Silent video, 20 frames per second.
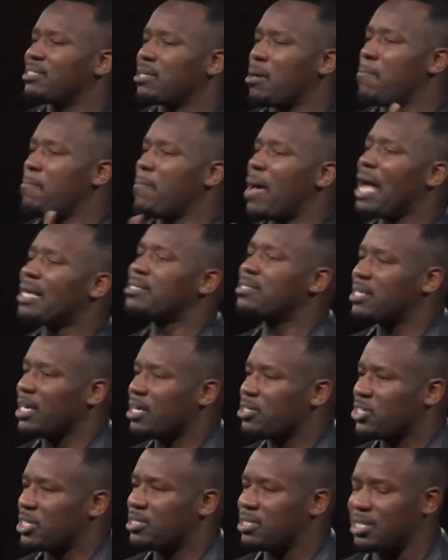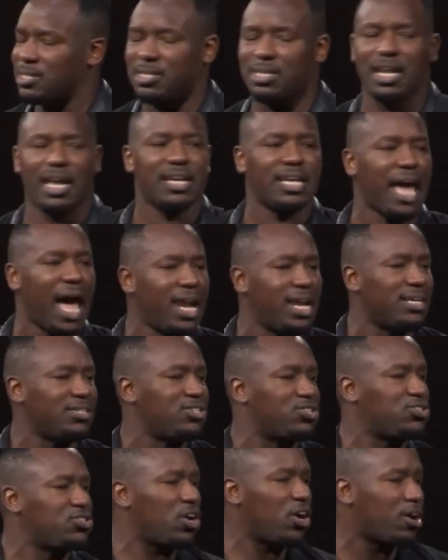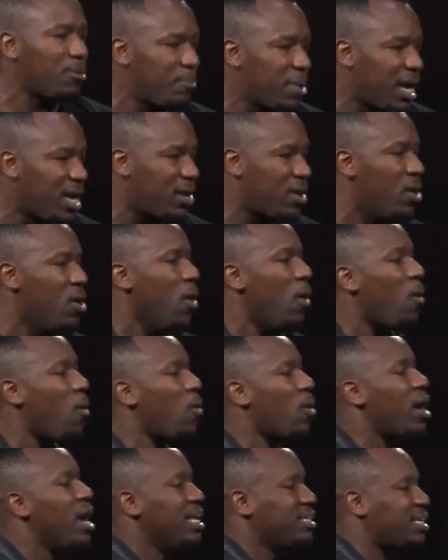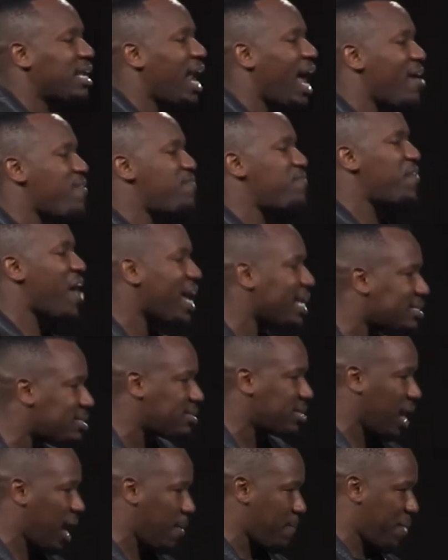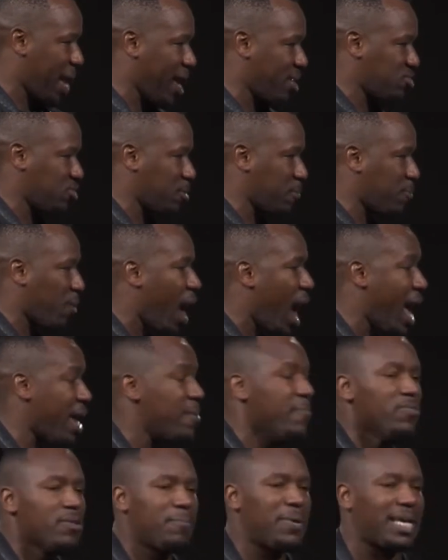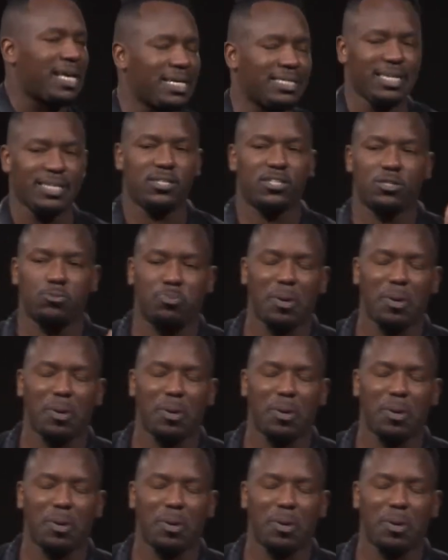this a message? Is this an Engedi sermon? Or did I FaceTime Pastor Brian? Because he's